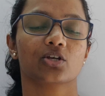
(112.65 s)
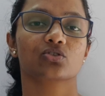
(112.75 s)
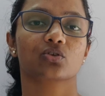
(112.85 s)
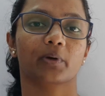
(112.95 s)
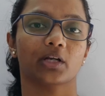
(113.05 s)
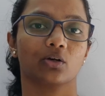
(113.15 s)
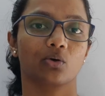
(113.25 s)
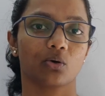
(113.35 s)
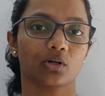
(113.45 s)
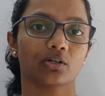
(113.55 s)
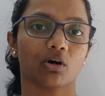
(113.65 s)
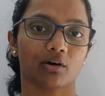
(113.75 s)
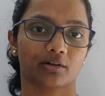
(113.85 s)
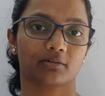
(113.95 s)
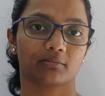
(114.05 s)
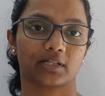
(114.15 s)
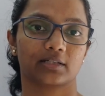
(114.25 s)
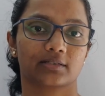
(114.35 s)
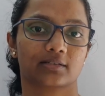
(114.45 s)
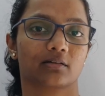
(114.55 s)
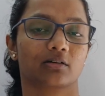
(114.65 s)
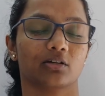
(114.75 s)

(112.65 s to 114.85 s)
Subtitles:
So when gold ornaments,